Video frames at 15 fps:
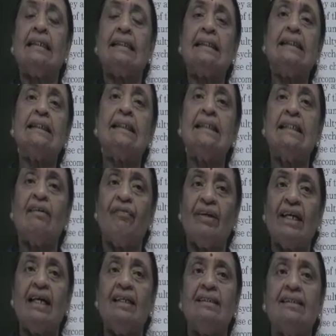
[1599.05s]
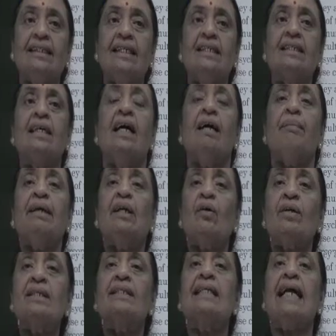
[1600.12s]
certain difficulties
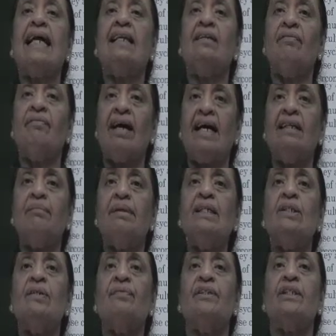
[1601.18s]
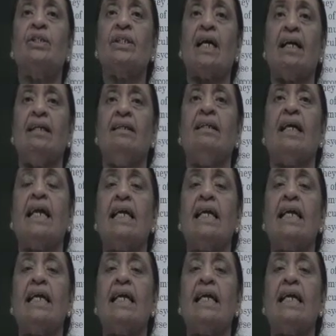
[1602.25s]
because the environment of the child